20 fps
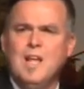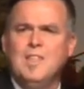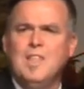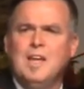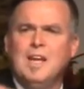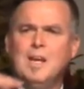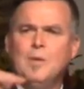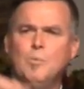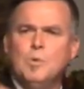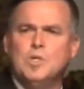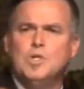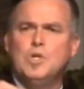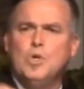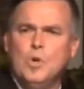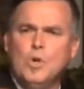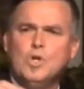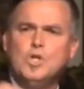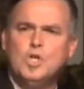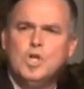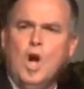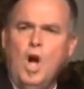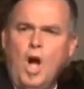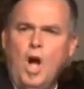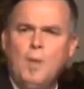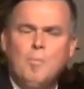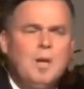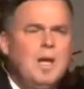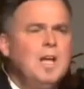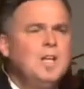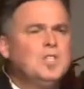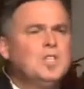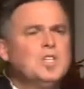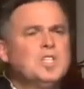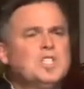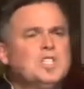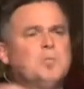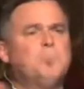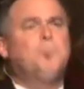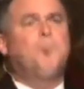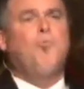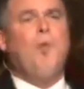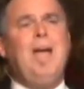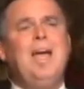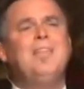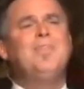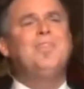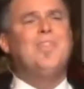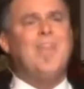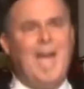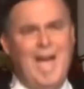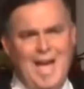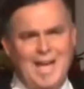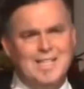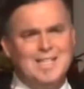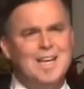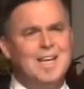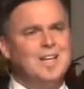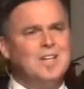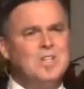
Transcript: that it was your job to spread that,